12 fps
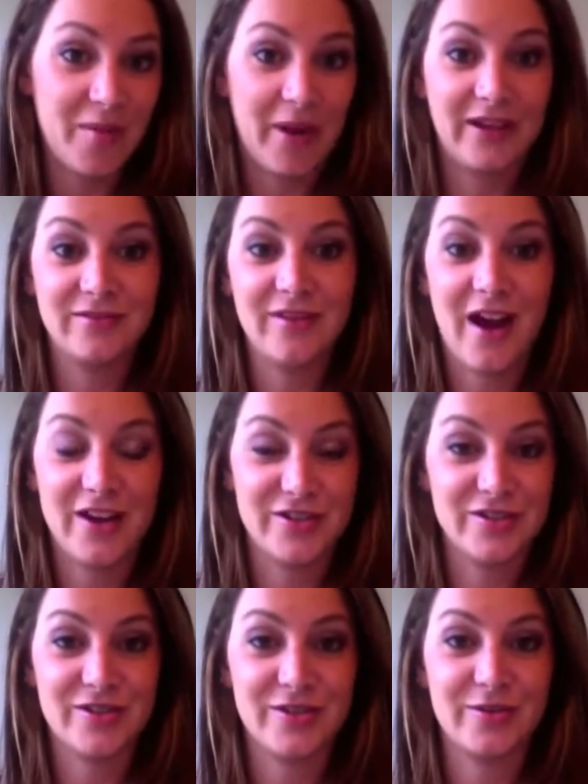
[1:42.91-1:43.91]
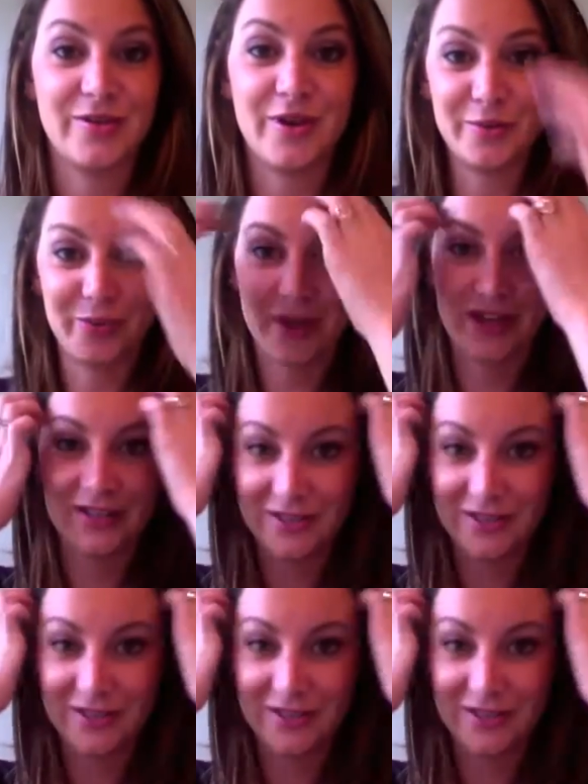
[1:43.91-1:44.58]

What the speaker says: They might. I just don't know